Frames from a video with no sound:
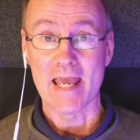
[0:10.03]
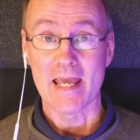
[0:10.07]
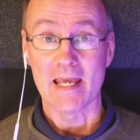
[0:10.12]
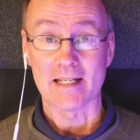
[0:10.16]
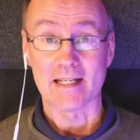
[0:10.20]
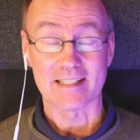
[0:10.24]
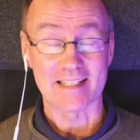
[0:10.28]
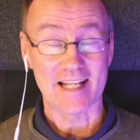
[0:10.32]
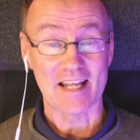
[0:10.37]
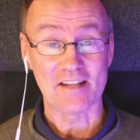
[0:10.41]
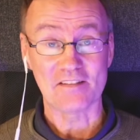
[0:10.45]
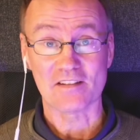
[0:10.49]

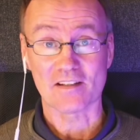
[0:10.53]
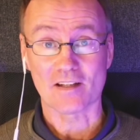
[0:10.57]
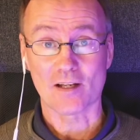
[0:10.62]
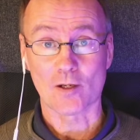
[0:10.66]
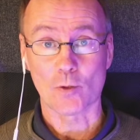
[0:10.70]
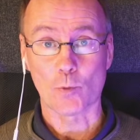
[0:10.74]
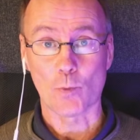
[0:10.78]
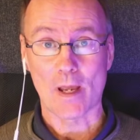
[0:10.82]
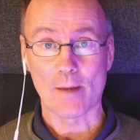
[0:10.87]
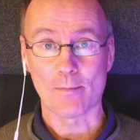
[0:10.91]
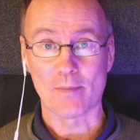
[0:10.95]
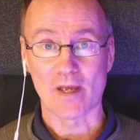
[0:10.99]
Classical
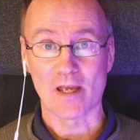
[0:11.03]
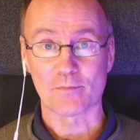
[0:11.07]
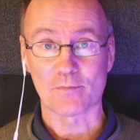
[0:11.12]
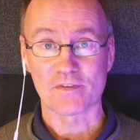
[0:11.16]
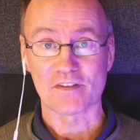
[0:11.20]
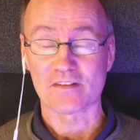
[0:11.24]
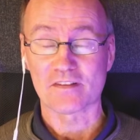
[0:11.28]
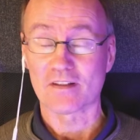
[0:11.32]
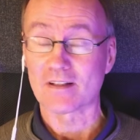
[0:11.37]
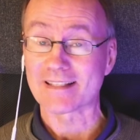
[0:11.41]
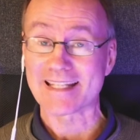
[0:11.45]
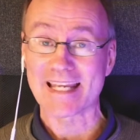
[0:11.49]
web apps
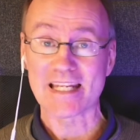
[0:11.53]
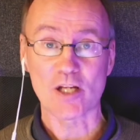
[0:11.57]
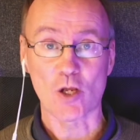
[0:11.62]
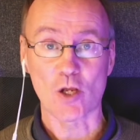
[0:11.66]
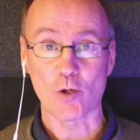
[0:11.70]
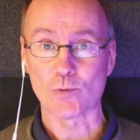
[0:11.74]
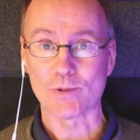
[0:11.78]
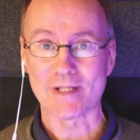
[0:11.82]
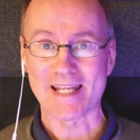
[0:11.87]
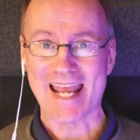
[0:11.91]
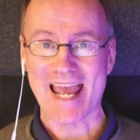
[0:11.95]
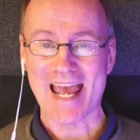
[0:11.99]
can
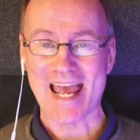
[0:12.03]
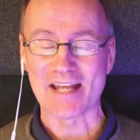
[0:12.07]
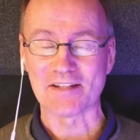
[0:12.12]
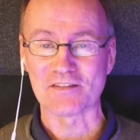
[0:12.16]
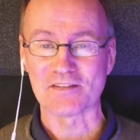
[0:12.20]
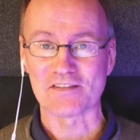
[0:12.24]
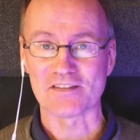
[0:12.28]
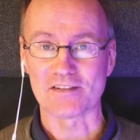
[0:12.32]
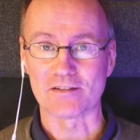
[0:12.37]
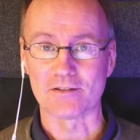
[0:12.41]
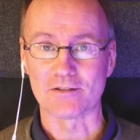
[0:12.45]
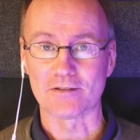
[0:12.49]
only
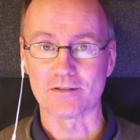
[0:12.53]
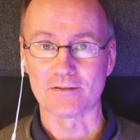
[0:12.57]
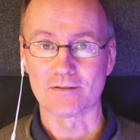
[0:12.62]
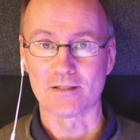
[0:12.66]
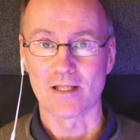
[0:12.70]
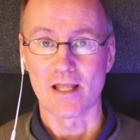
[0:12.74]
answer